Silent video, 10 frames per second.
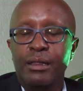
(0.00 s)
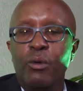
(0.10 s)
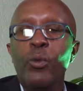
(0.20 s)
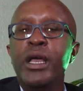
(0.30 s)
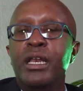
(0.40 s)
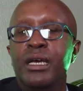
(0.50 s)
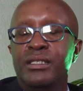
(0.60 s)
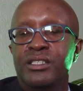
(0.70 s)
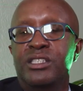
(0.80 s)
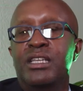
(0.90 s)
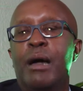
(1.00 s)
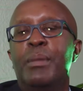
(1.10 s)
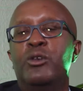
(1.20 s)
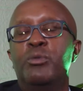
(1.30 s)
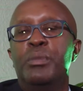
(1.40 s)
the weakness just
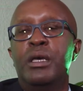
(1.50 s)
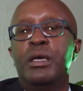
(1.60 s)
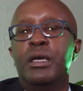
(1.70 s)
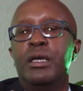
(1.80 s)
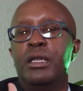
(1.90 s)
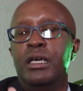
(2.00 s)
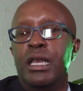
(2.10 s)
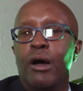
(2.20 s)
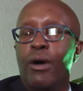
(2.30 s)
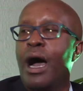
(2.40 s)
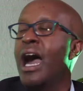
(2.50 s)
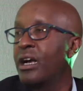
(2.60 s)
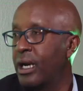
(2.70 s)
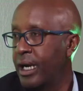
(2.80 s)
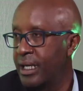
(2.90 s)
happened to be in our
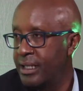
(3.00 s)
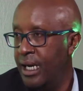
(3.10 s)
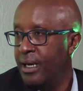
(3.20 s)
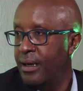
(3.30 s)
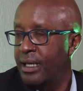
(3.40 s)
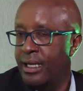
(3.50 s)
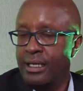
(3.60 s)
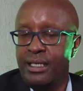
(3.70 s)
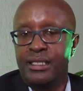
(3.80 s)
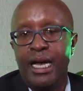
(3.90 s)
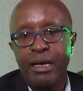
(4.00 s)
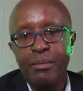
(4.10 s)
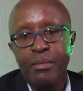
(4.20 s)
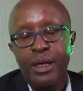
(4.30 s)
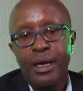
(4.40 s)
aggregator at the
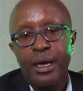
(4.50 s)
time,